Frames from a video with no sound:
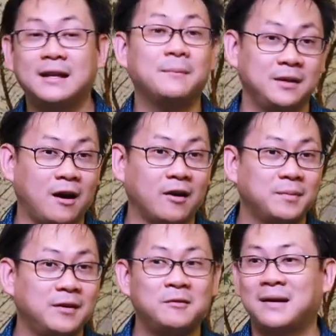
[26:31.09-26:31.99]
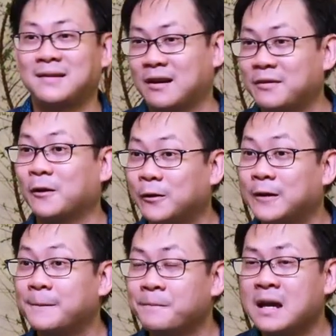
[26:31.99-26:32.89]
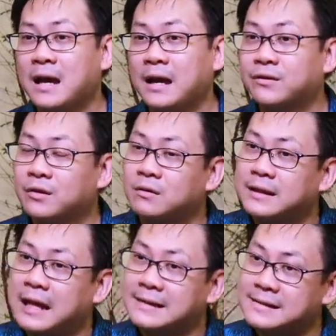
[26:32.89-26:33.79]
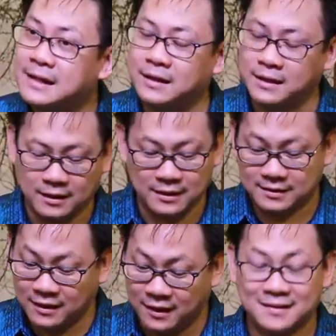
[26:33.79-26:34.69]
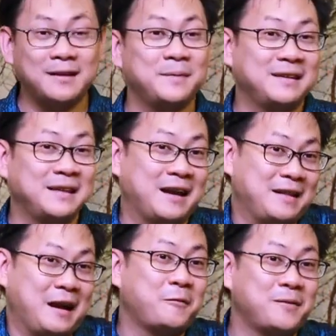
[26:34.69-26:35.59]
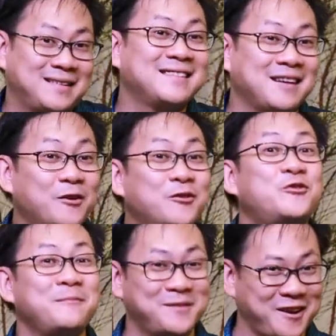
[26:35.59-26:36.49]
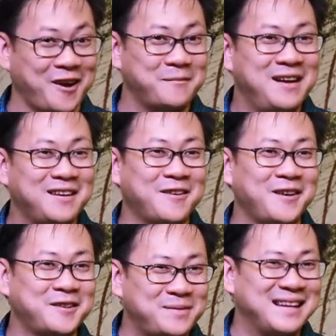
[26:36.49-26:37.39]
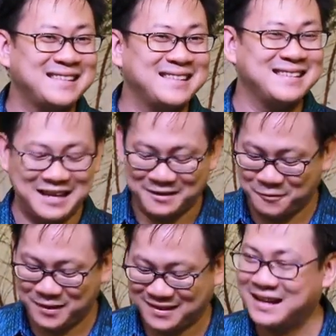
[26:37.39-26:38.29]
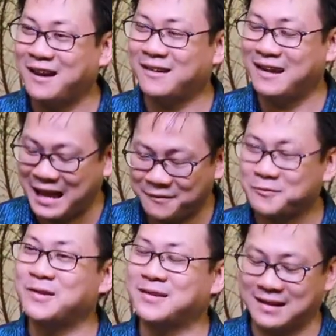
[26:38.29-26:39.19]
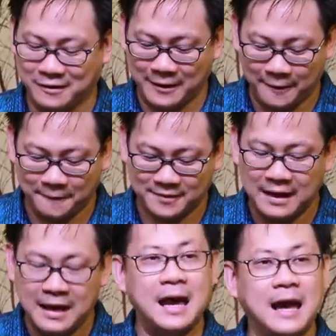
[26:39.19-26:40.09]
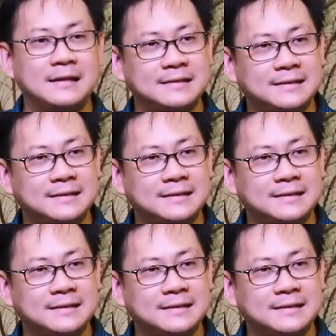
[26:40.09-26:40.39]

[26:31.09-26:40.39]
up in the hospital, myself included. And so that said, it's not something that I would say is our dream job, going to places and risking our lives, risking our health. And it's